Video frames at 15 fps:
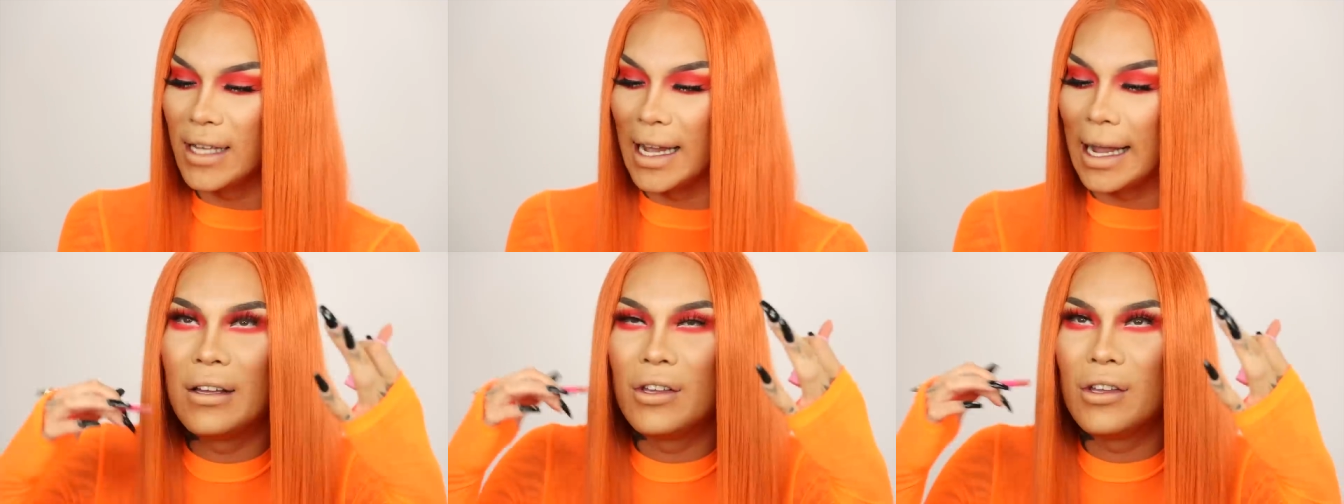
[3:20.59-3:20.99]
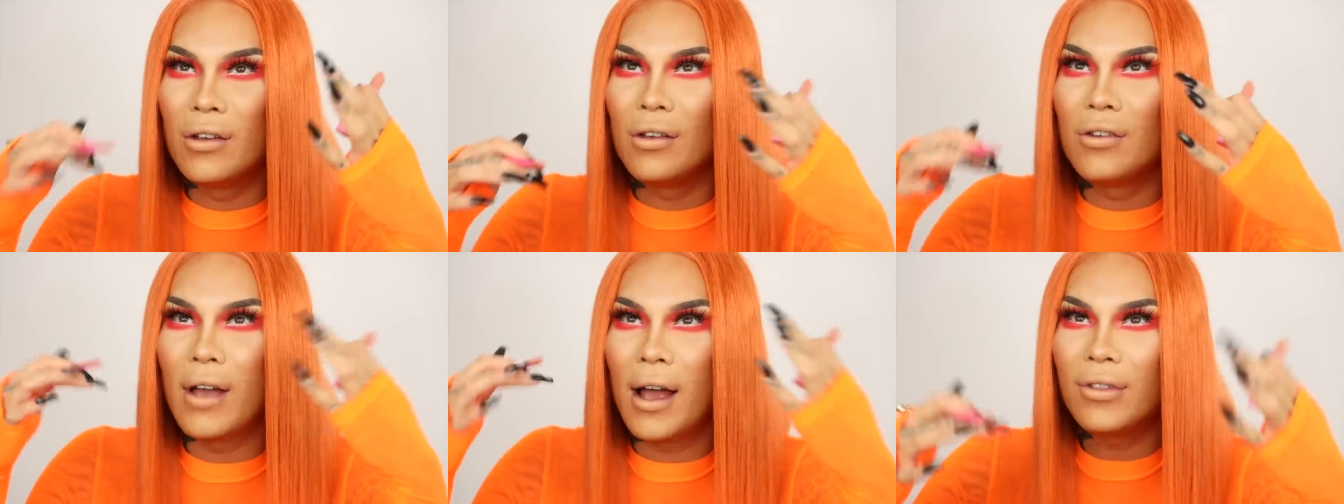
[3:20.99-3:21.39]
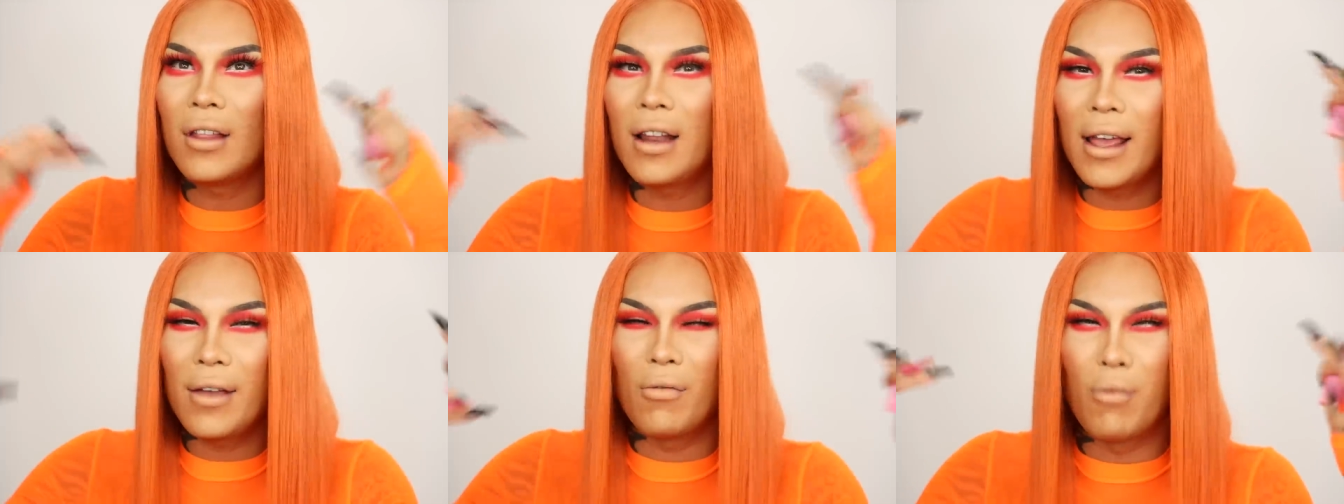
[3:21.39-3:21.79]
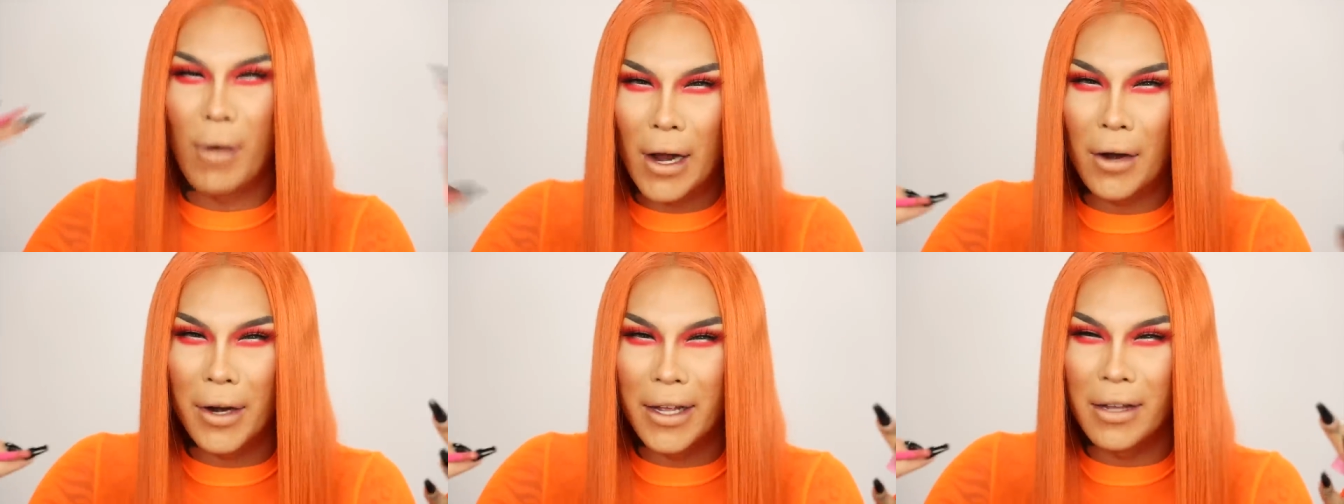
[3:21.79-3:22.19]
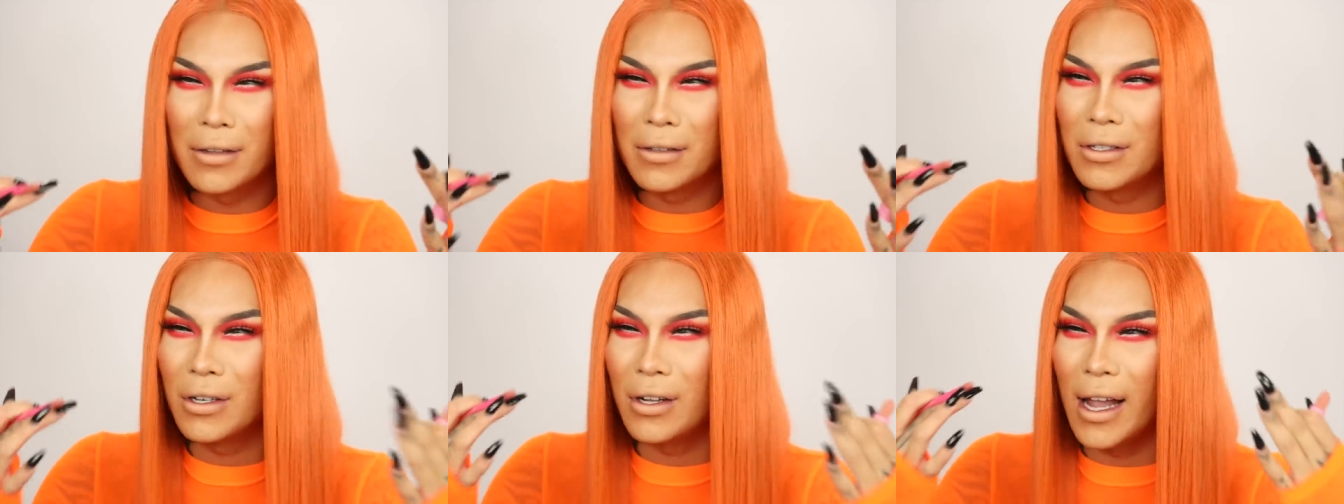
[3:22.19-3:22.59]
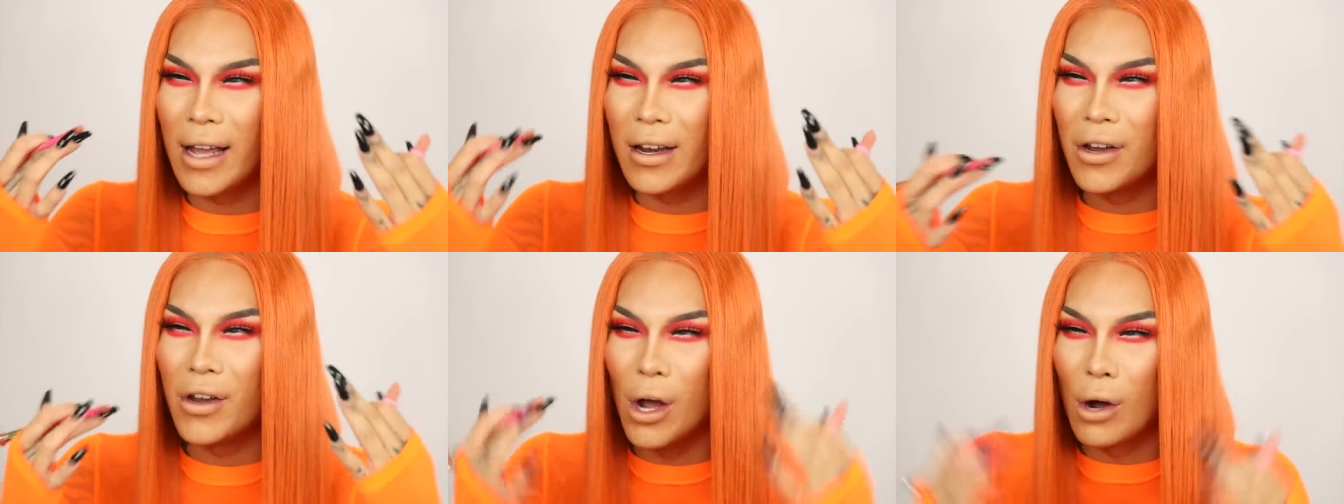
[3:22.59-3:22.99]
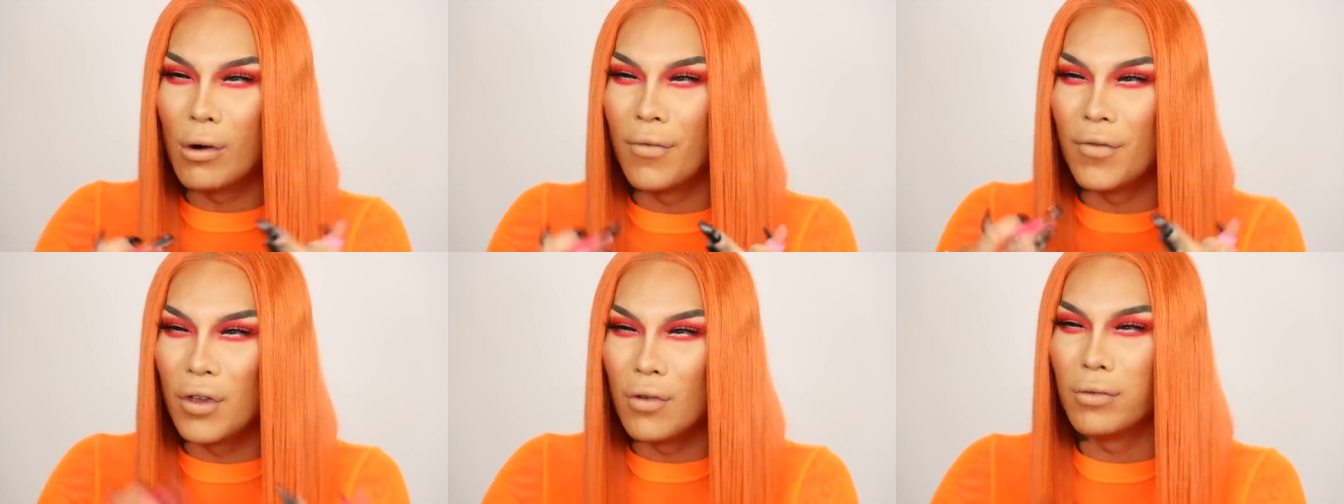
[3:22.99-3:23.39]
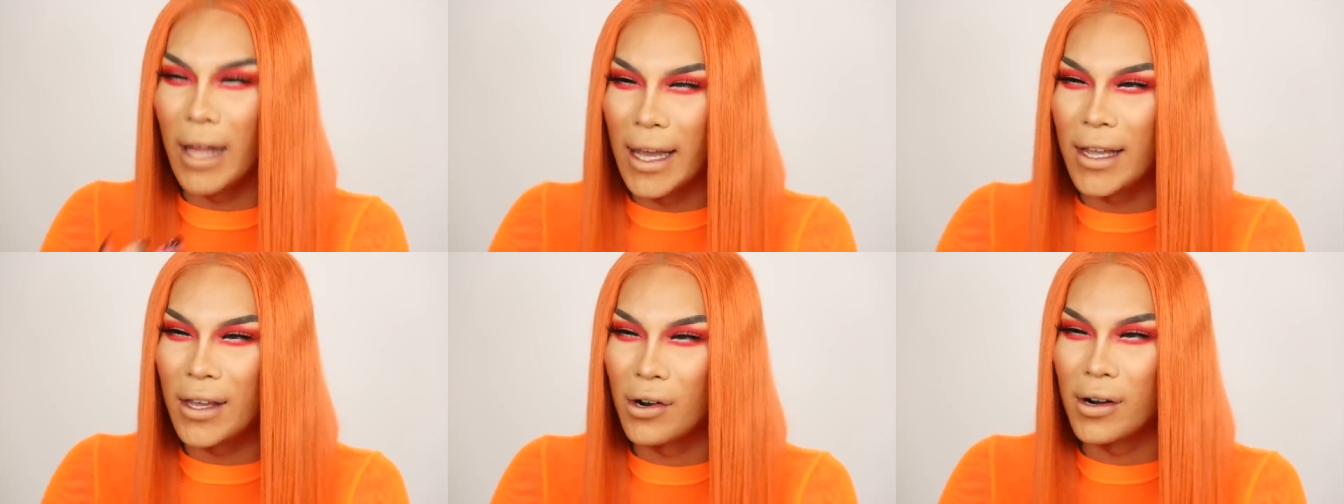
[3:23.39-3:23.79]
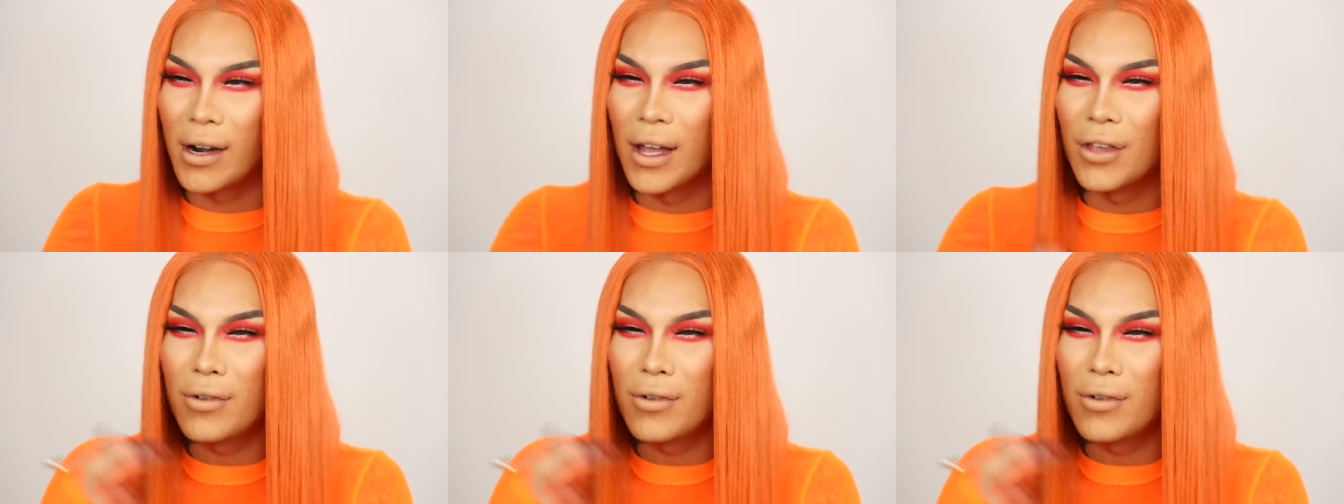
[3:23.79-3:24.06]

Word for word: like you have to like wear it to kind of know if you like it or not.